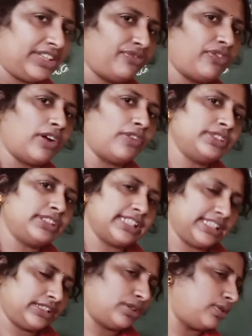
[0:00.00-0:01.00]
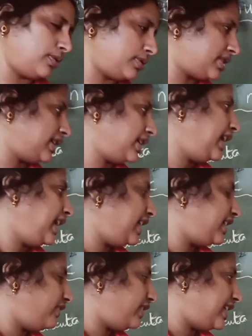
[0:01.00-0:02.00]
finds its host,
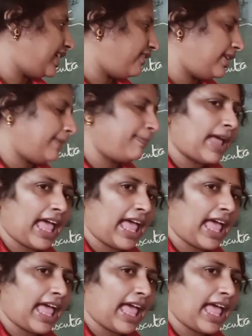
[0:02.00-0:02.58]
it will develop